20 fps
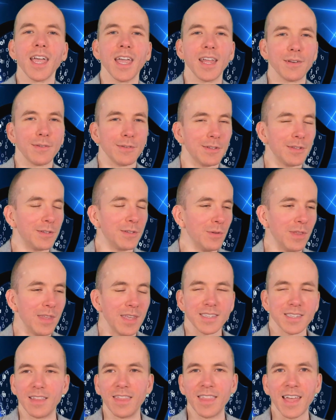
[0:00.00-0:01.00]
in order to do
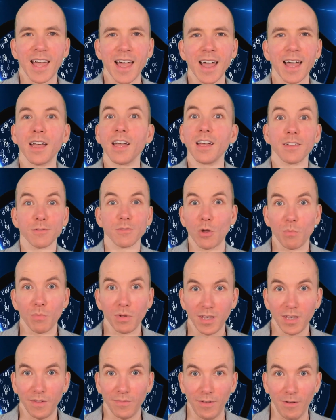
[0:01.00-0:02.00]
this and that don't
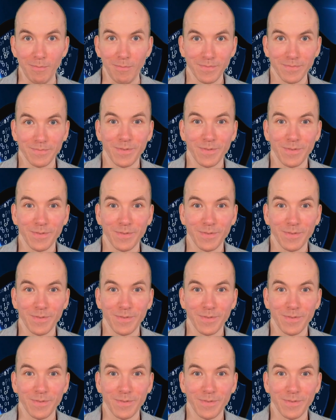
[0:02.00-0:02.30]
believe them